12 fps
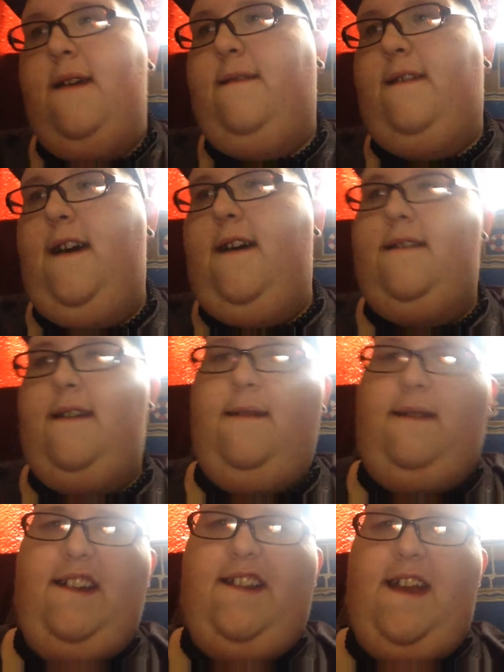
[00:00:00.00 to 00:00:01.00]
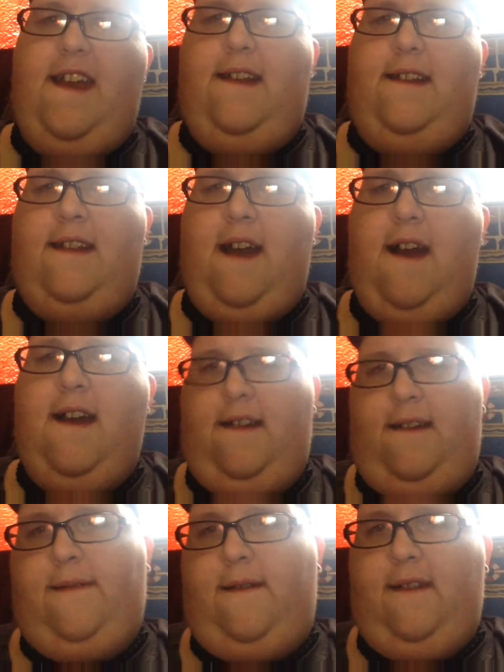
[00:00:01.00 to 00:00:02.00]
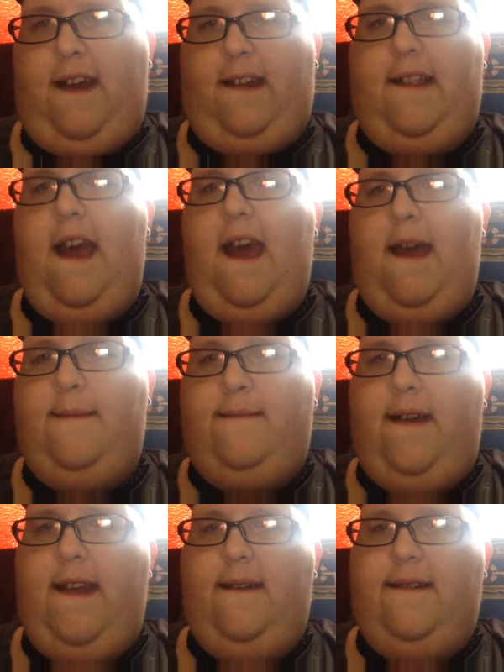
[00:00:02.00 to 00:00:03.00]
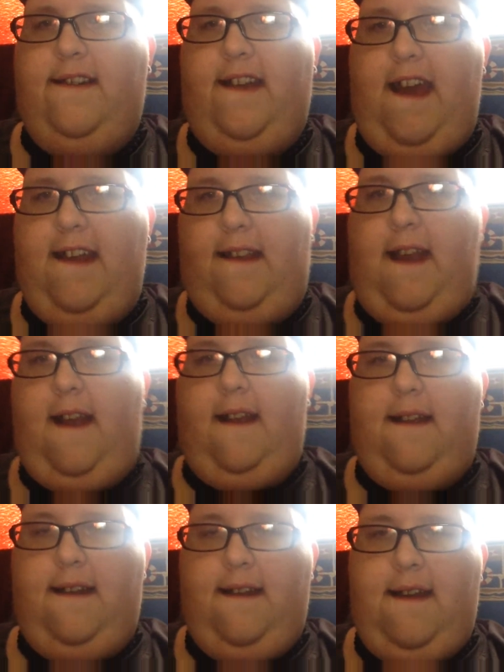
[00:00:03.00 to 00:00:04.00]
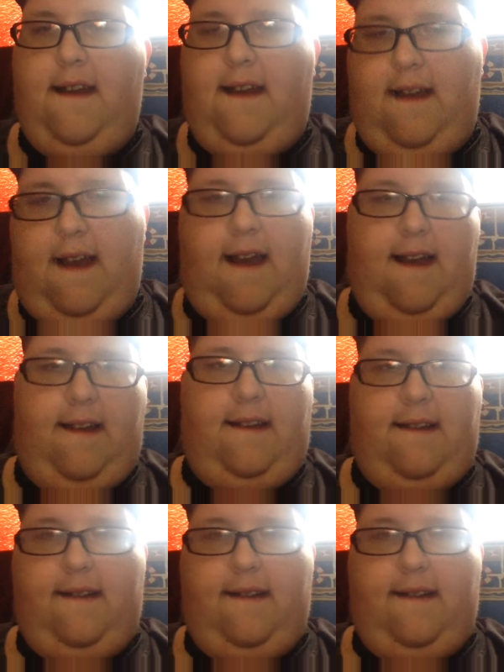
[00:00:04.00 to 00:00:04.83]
Well, it wasn't entirely full like that, but it was getting there. I